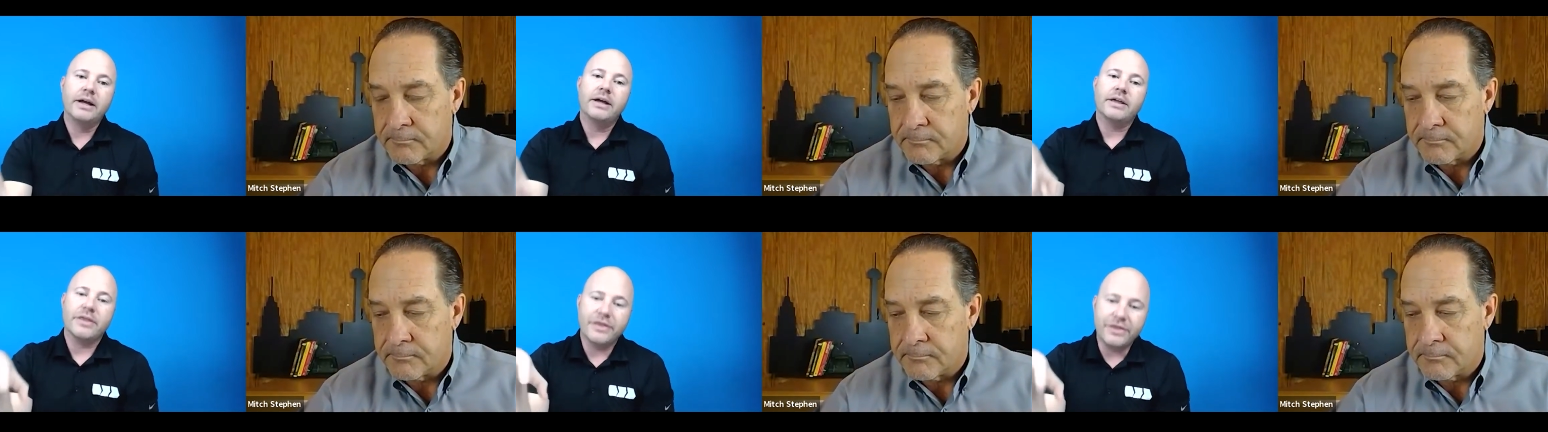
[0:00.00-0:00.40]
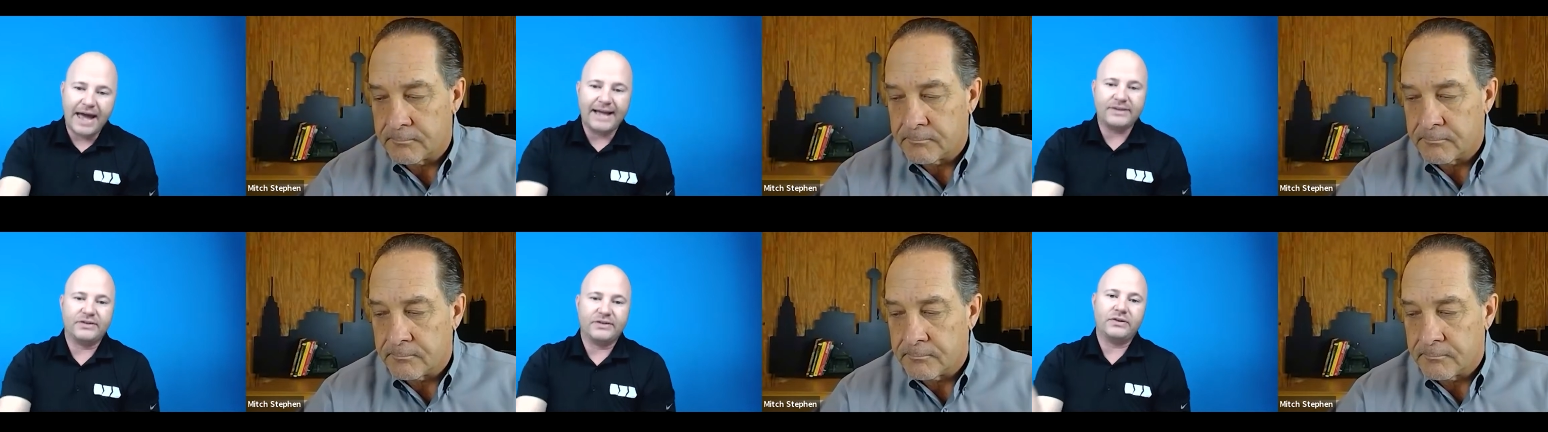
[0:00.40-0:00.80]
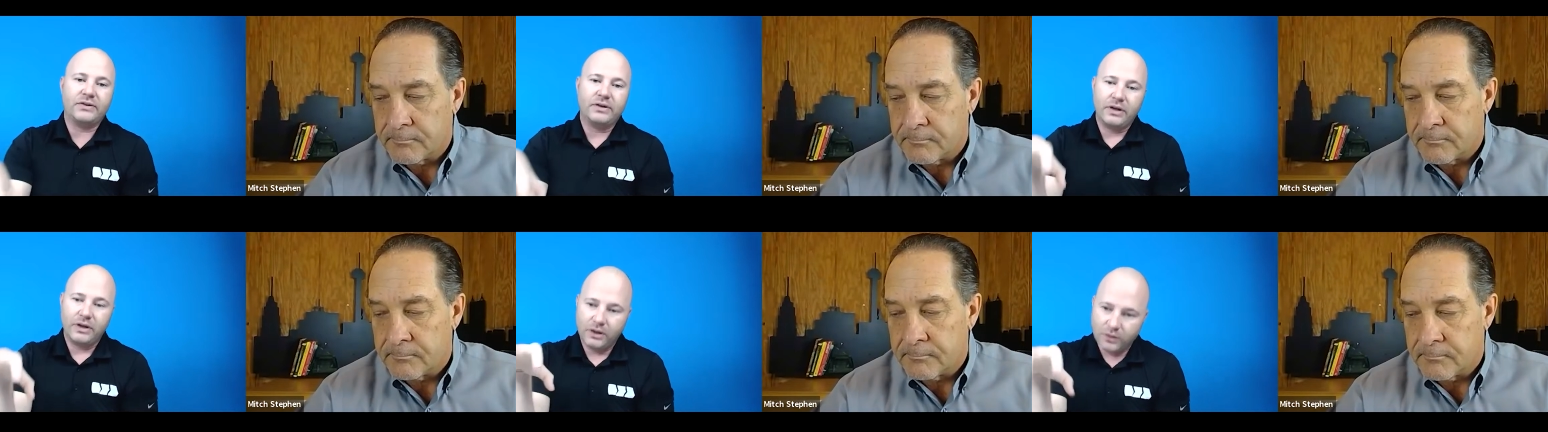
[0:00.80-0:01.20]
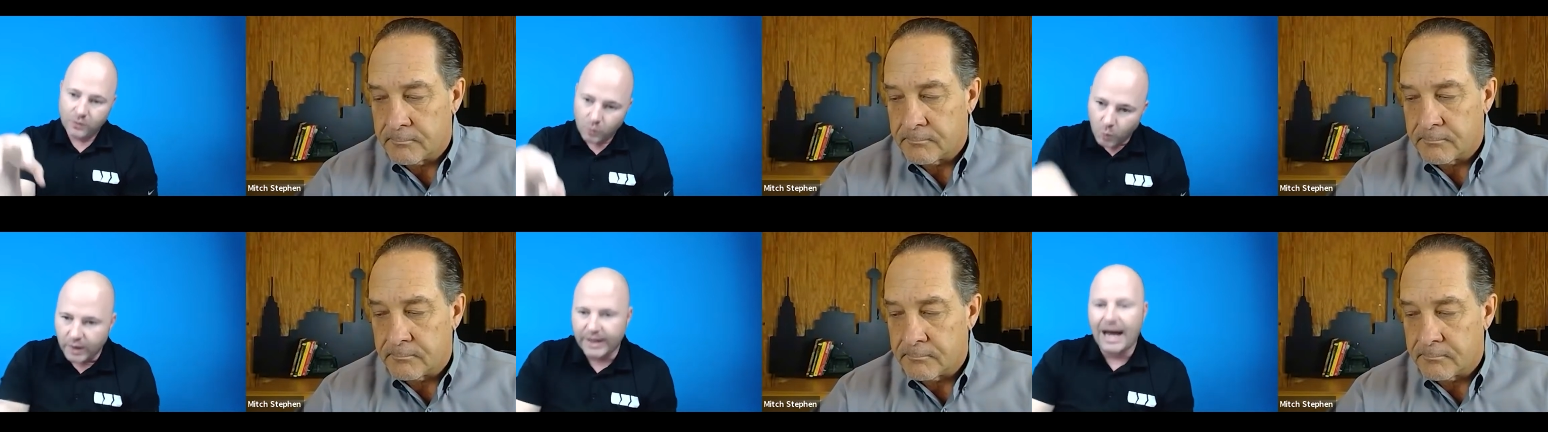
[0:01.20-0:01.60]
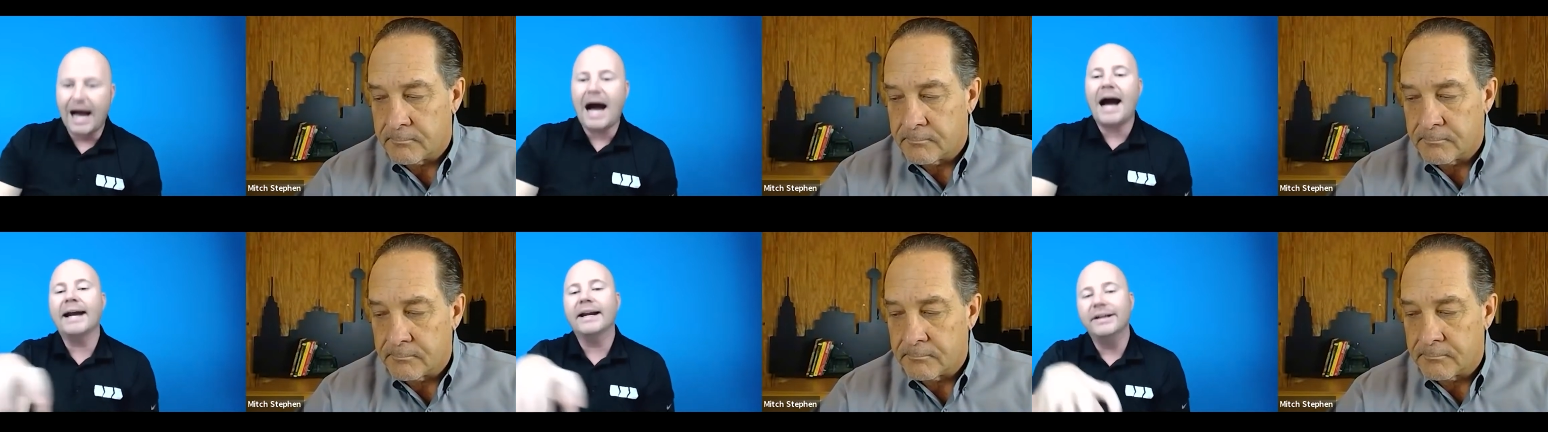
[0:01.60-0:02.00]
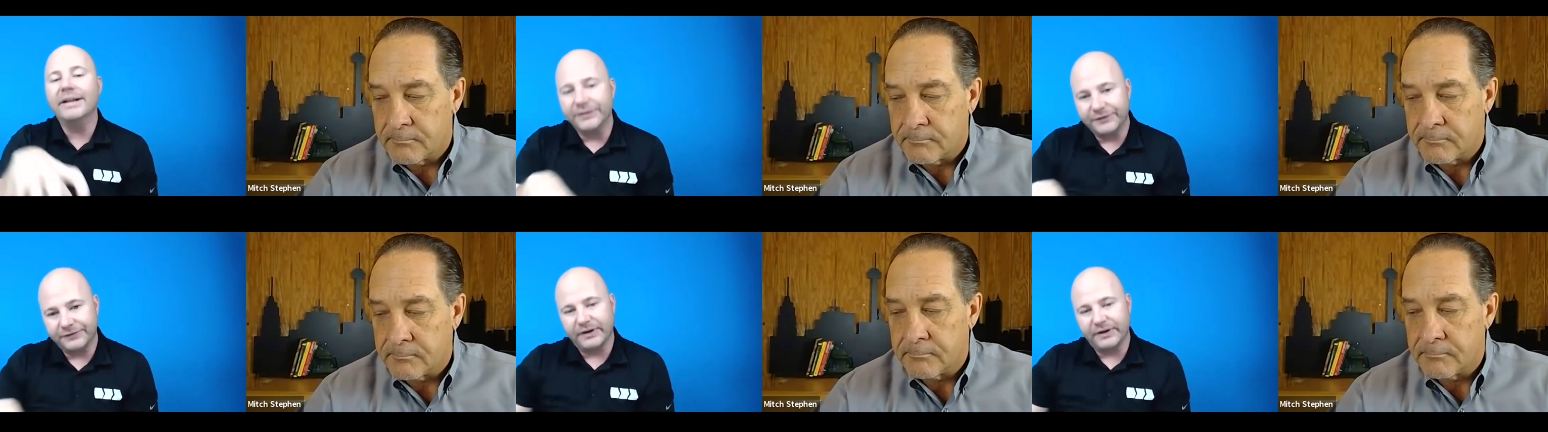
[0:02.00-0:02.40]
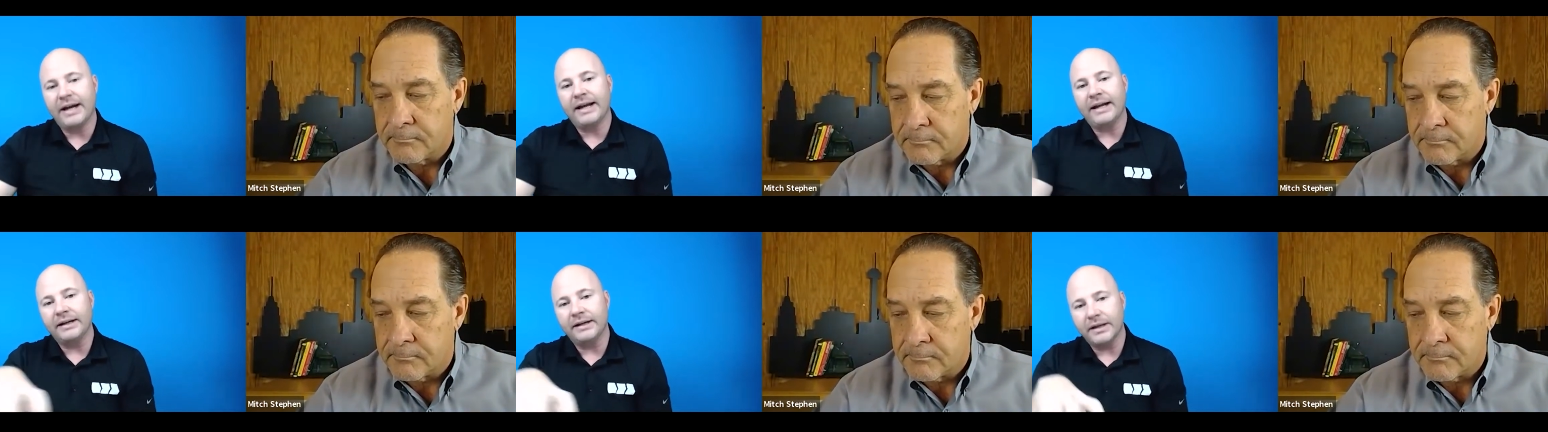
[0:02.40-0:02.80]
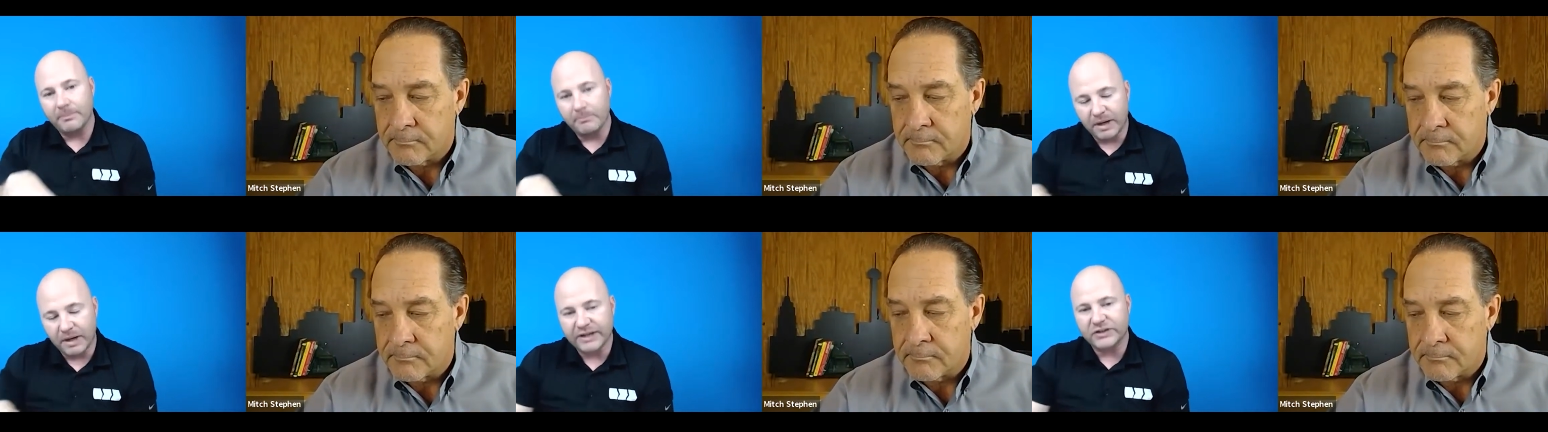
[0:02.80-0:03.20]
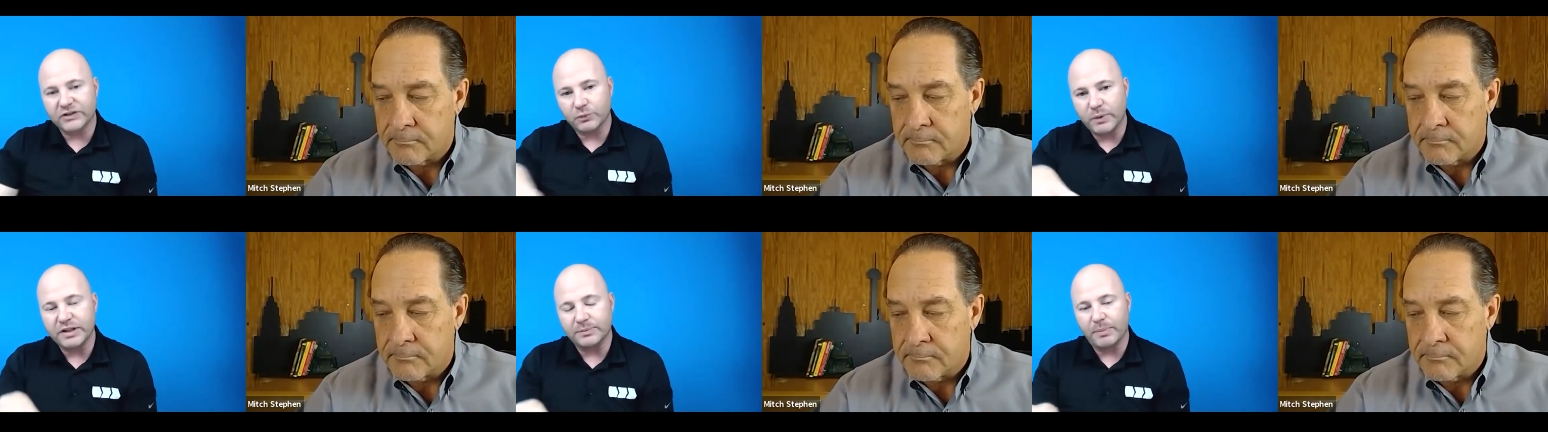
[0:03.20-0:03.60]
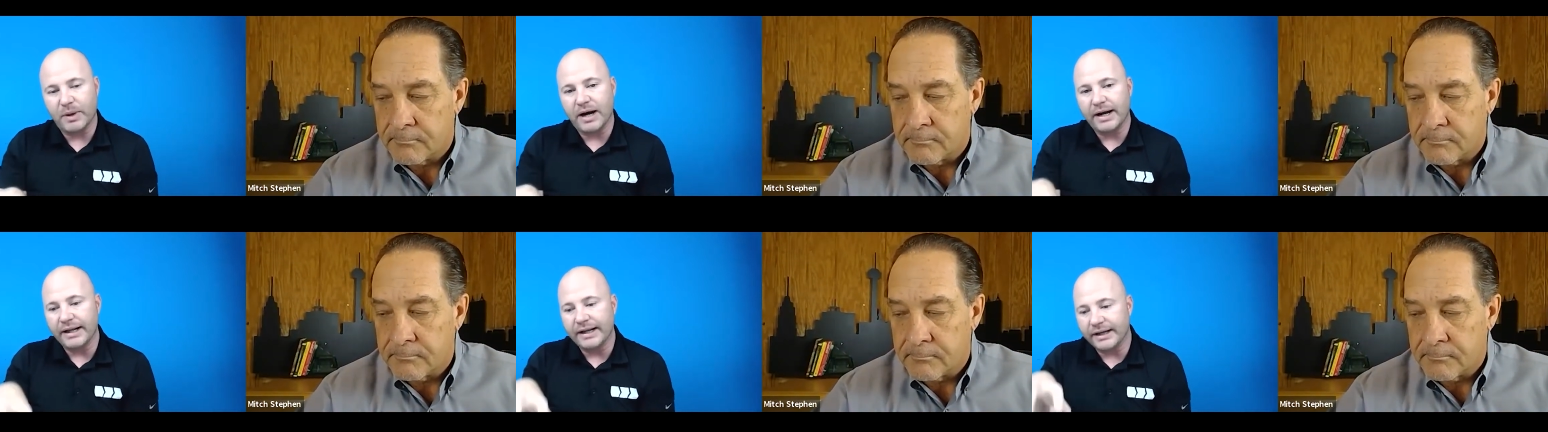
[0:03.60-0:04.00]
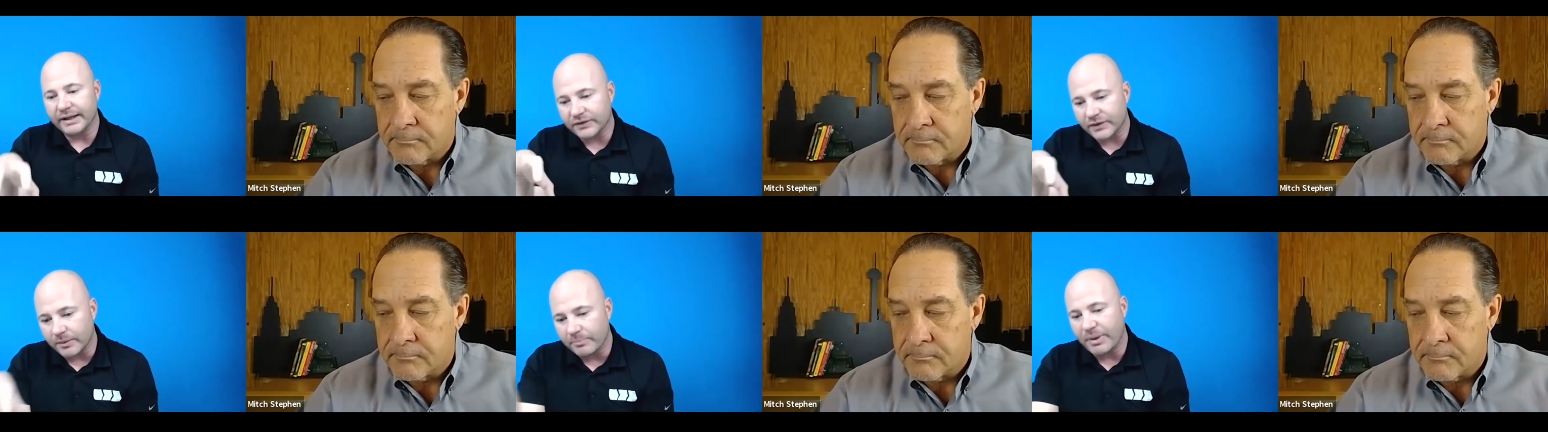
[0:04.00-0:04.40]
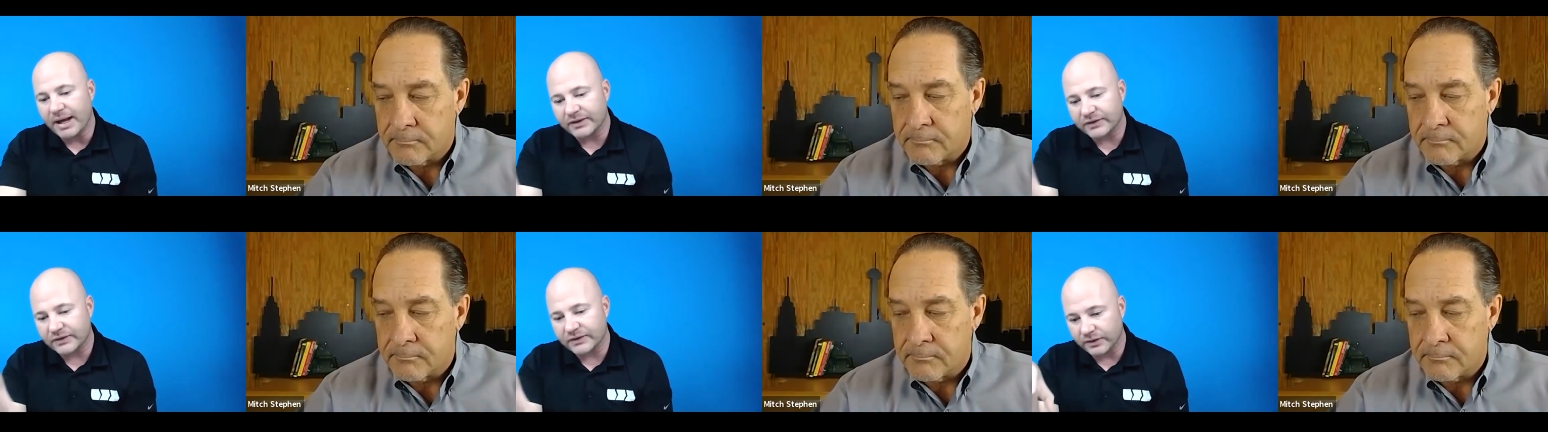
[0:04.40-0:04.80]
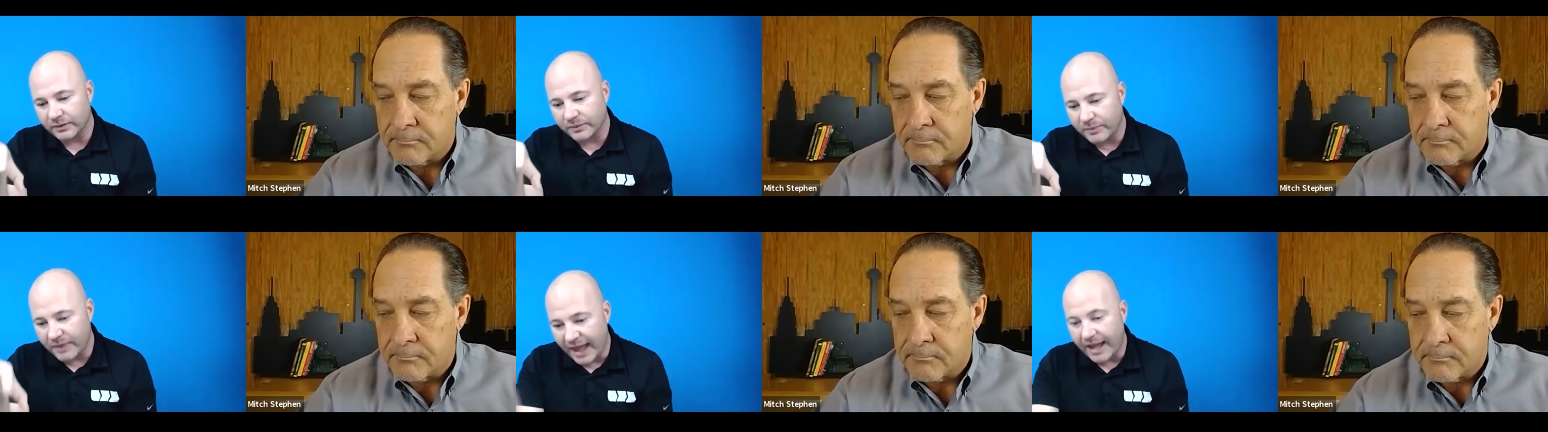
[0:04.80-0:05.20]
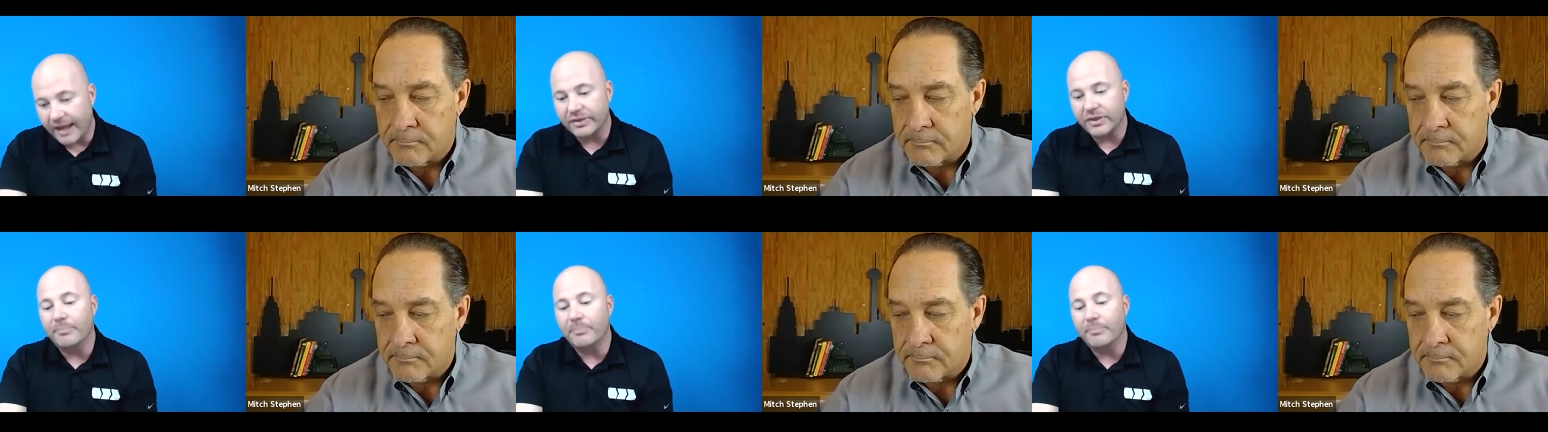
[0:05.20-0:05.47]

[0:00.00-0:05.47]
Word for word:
Speaker 1: That's what I define my sweet spot in as the best the